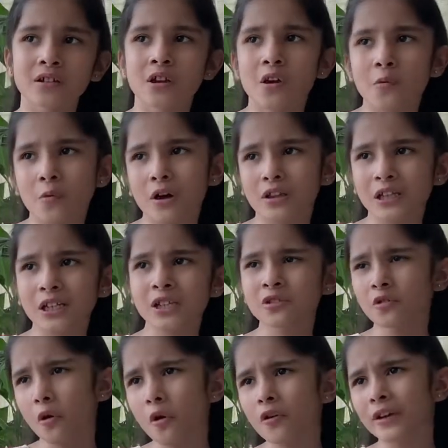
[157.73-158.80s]
Well, it's
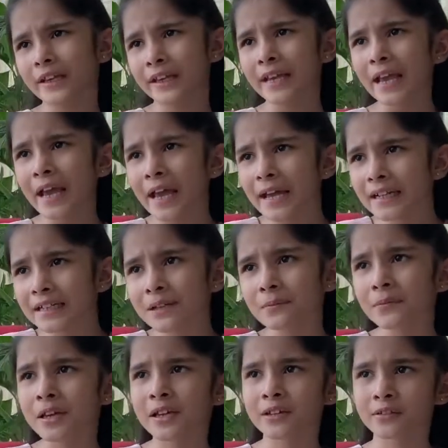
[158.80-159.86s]
okay to
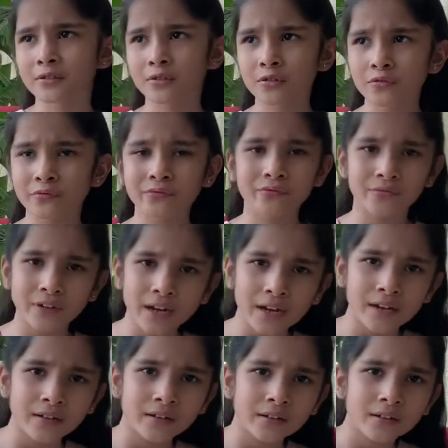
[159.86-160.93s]
make a new
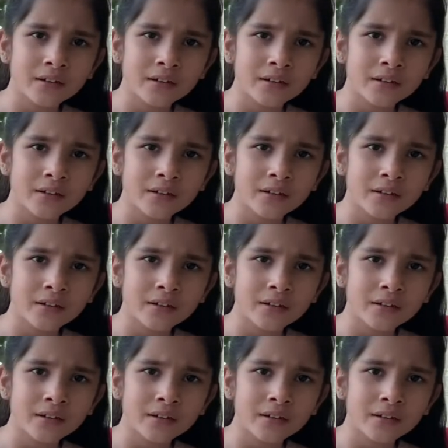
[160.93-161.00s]
friend,